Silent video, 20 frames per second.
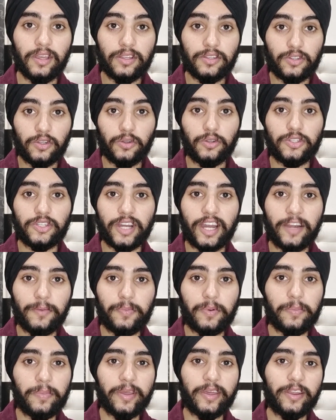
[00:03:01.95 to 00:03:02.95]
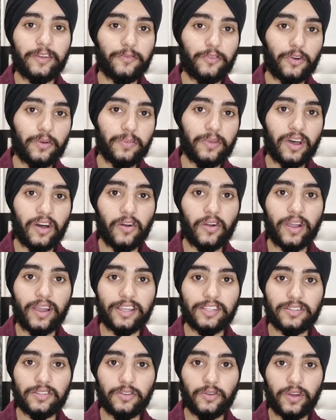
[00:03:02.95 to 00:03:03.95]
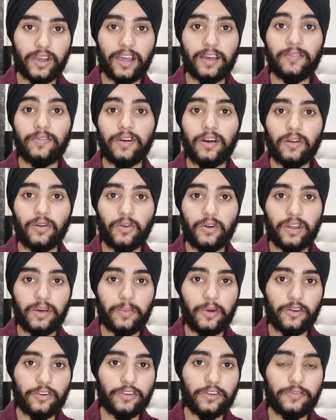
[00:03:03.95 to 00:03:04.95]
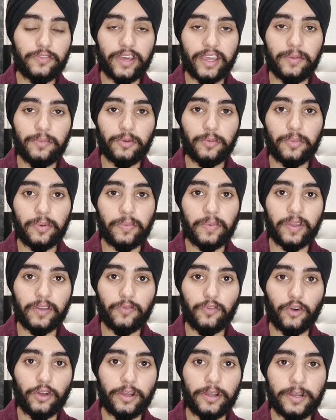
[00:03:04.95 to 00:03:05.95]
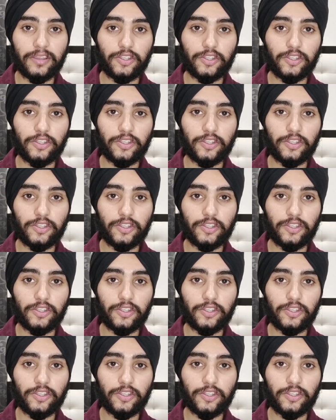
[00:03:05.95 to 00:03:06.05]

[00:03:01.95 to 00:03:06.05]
So start preparing from now, guys. You have a good amount of time to prepare for it.